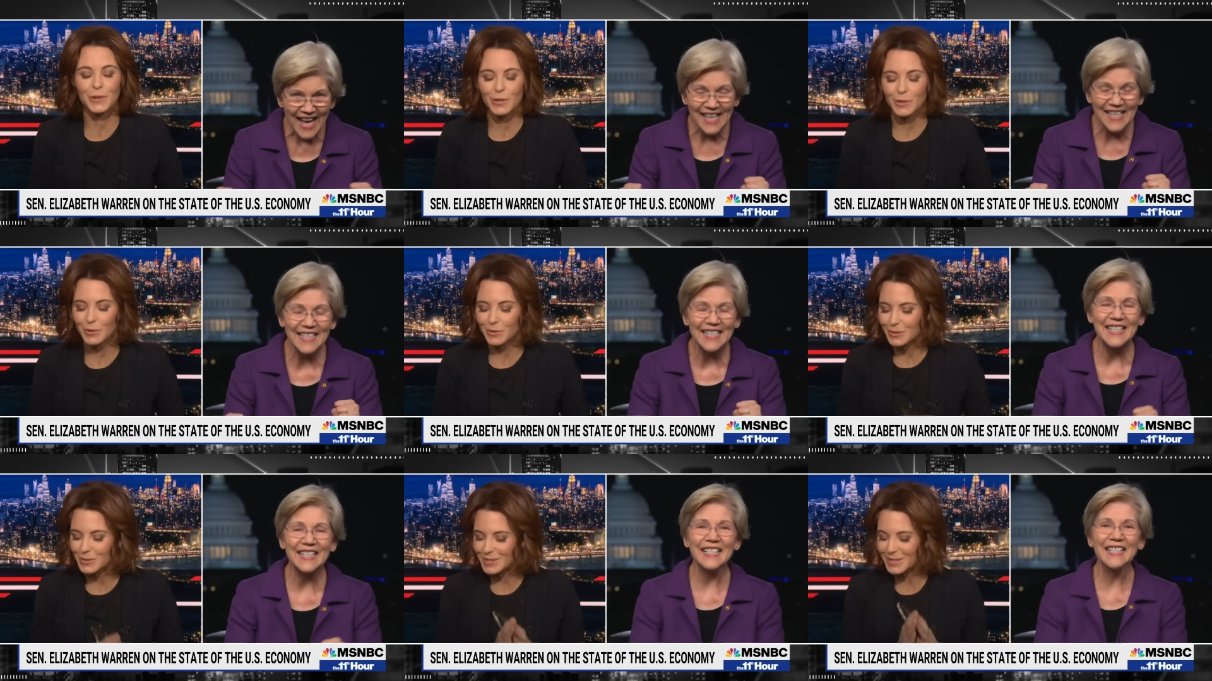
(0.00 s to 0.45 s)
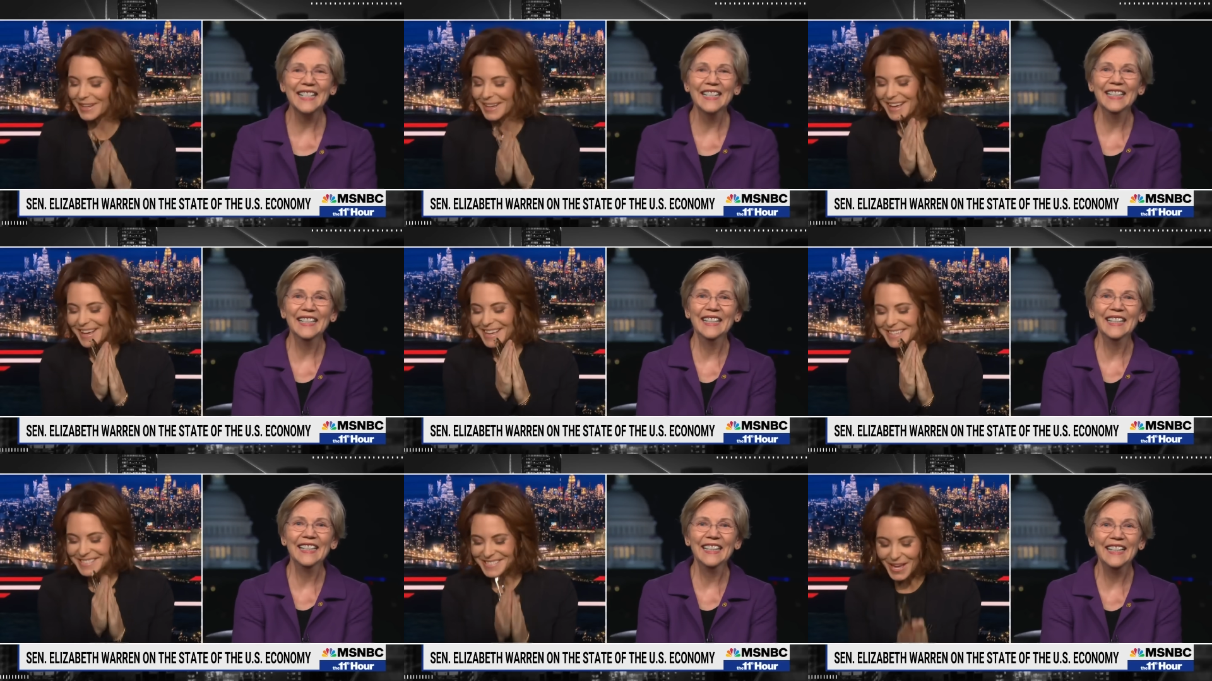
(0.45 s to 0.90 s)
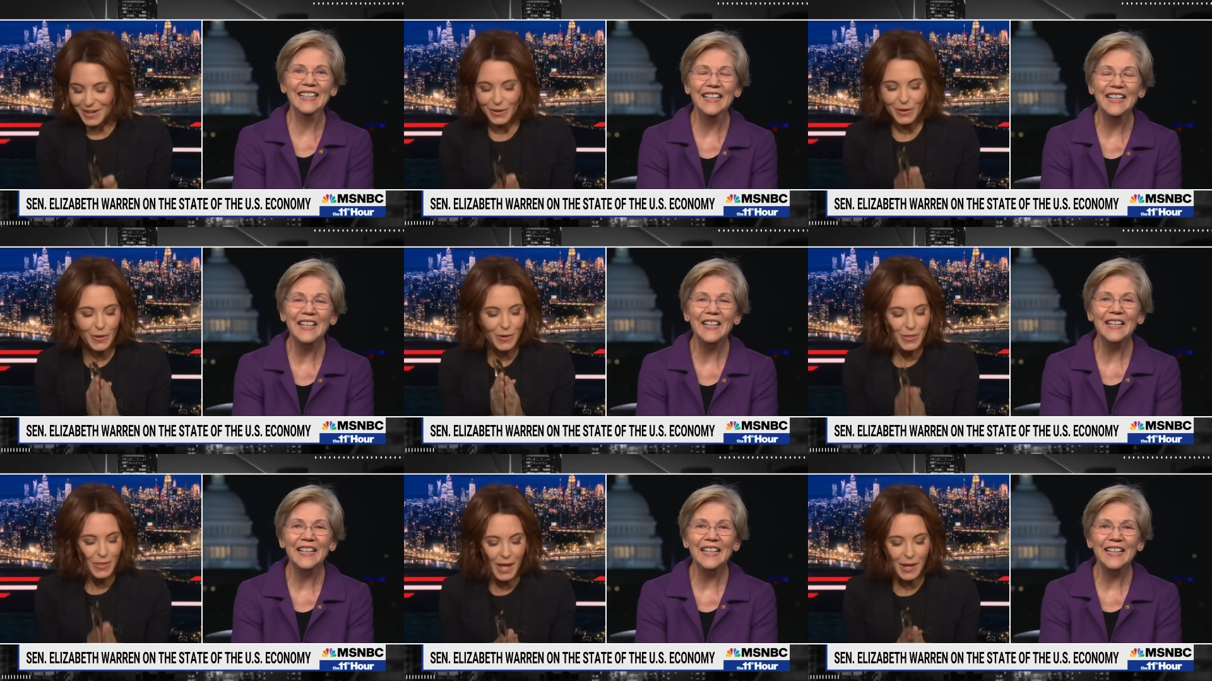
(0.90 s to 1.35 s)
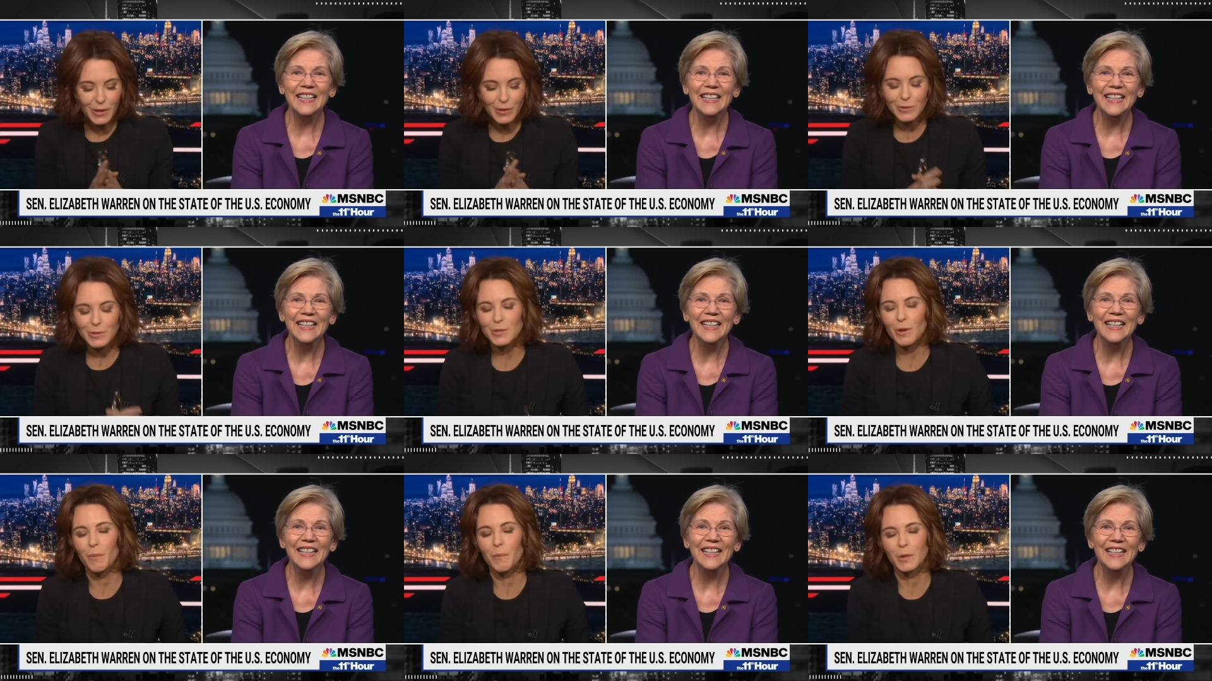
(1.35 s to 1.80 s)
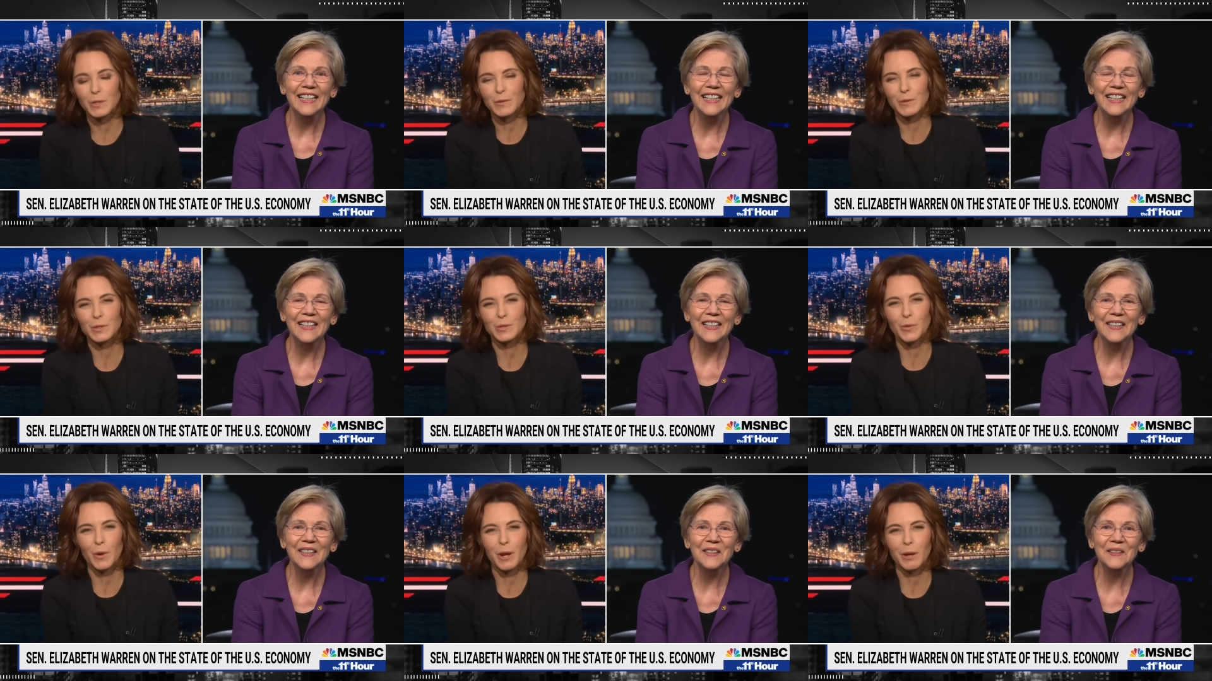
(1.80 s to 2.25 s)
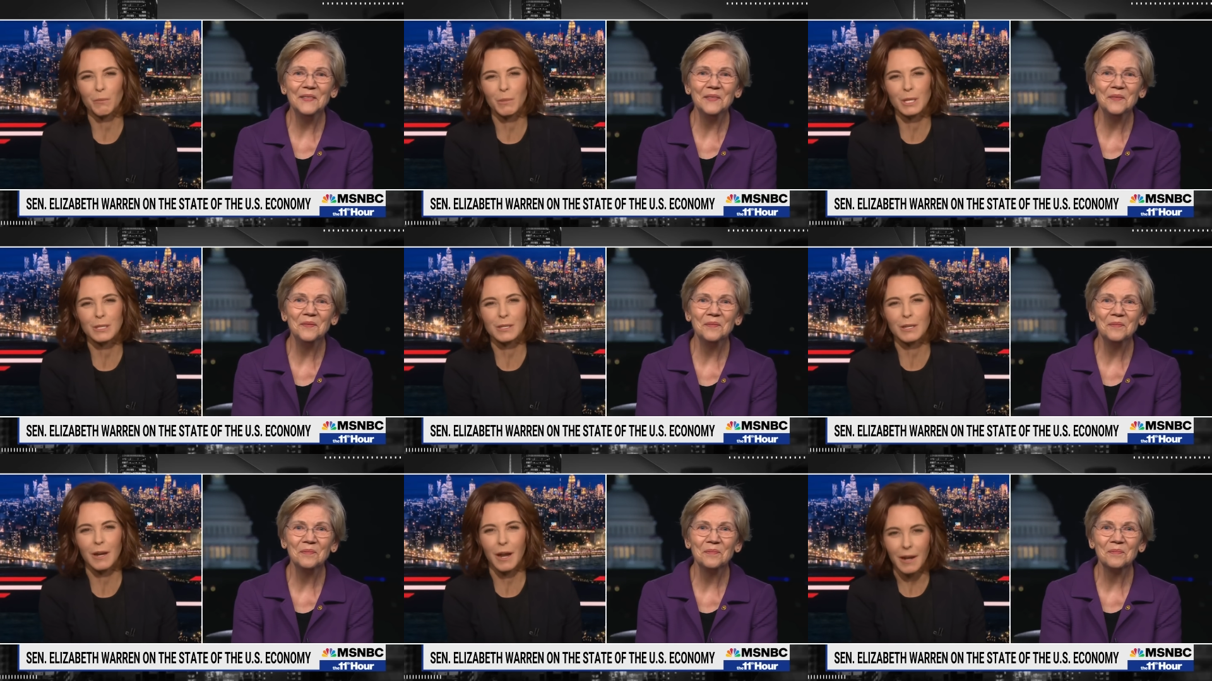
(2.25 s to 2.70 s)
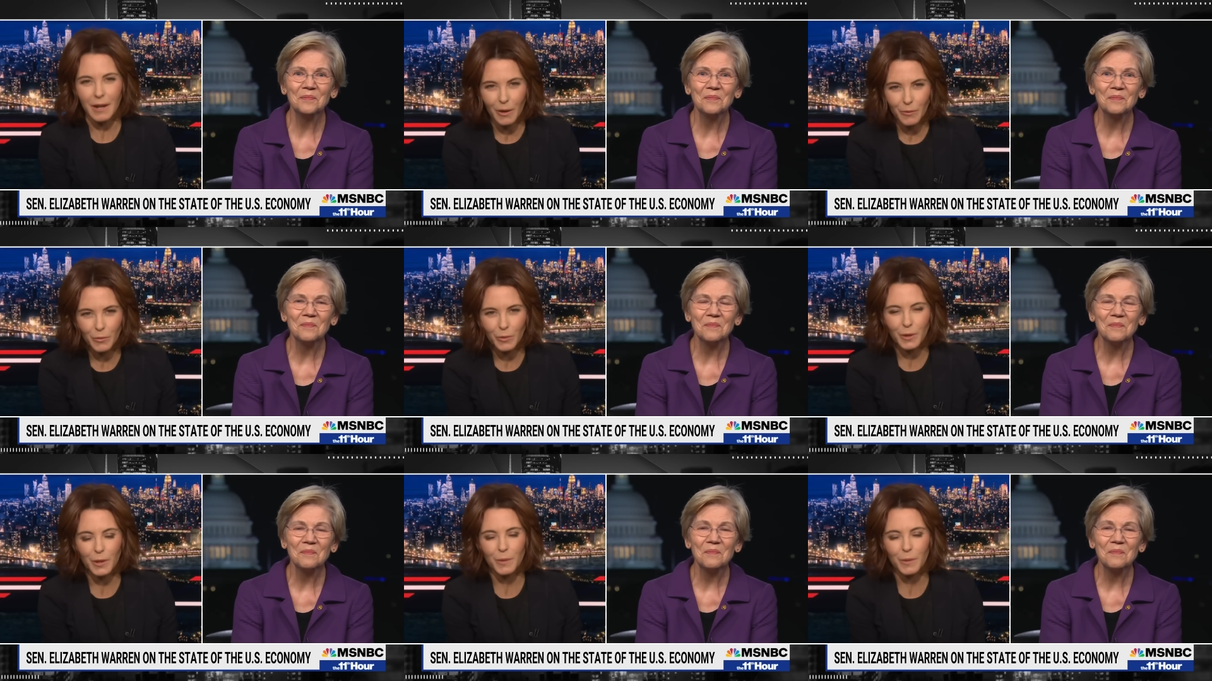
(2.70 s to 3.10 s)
Speaker 1: good news. Senator, thank you so much for joining me tonight. I really